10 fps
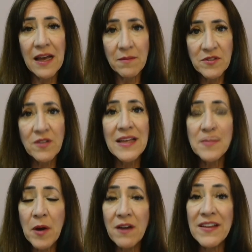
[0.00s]
Yeah, so
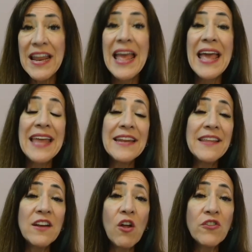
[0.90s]
that's part of it. And, and
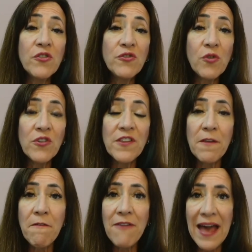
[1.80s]
then it also stores in
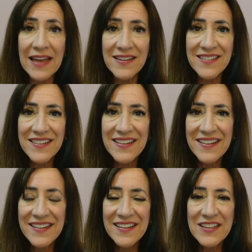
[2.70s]
the fat.
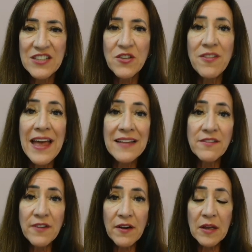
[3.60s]
So
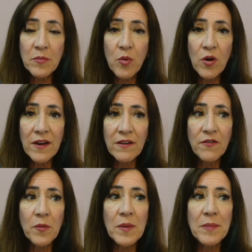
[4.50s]
that's very important
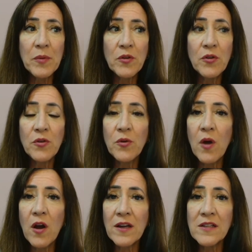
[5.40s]
for people who
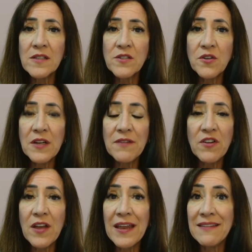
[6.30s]
are concerned if
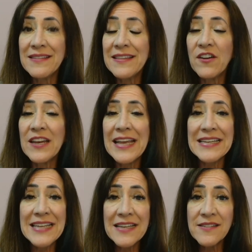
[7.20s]
they're get, they're going to
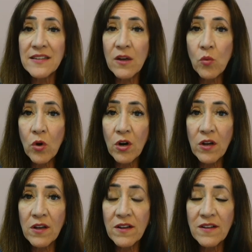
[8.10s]
get tested at
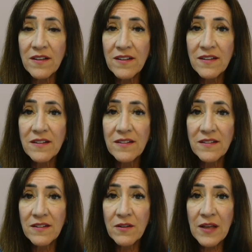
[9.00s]
work.
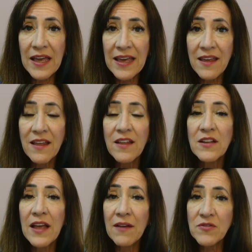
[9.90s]
Okay,
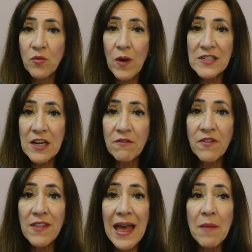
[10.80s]
have to watch out
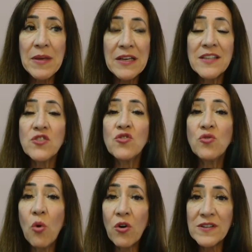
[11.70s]
for that because it
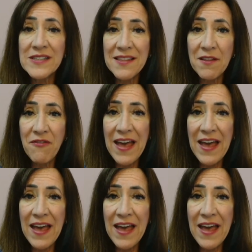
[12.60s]
stores in the